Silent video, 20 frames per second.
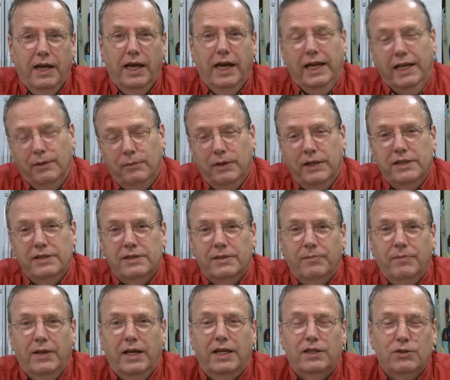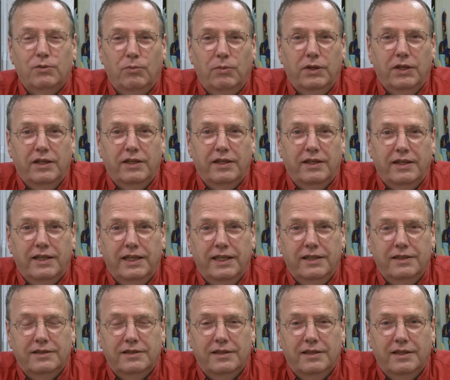anyways, that's one of the
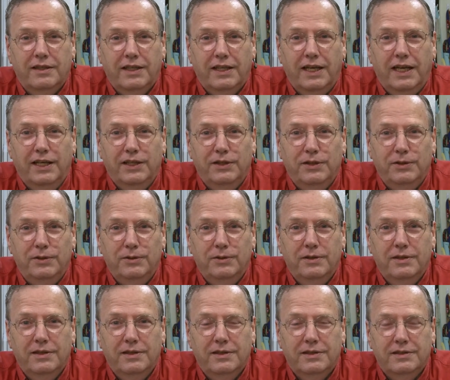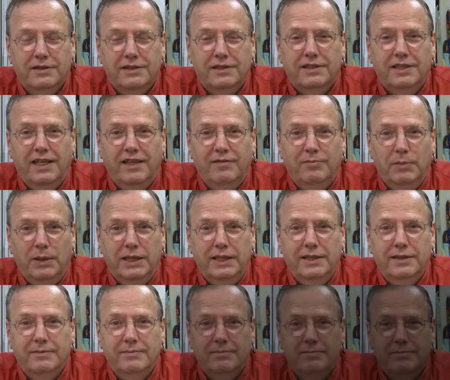things that I do to save money.